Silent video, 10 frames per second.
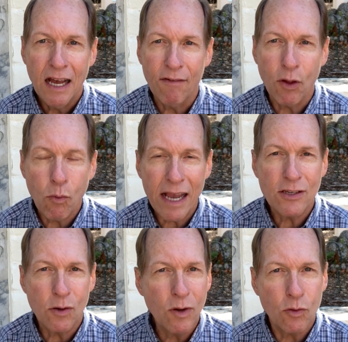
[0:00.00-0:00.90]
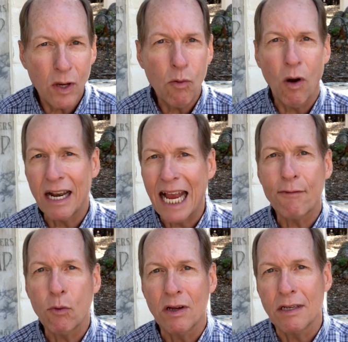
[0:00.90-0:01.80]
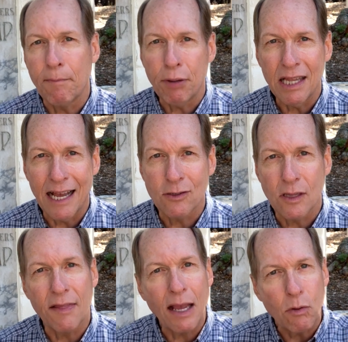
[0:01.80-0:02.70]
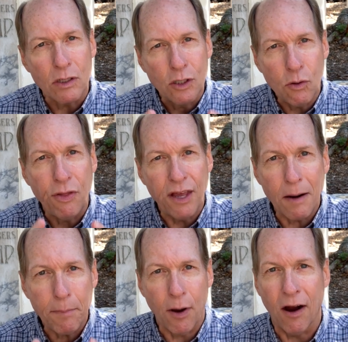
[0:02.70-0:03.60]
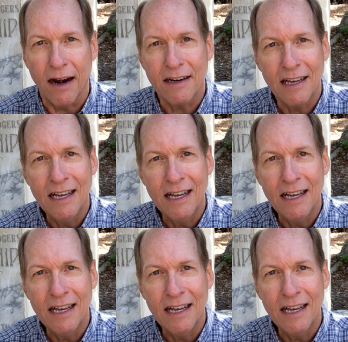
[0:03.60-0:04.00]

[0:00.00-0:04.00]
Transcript: of the ways in which we want everyone to pledge that they will do their part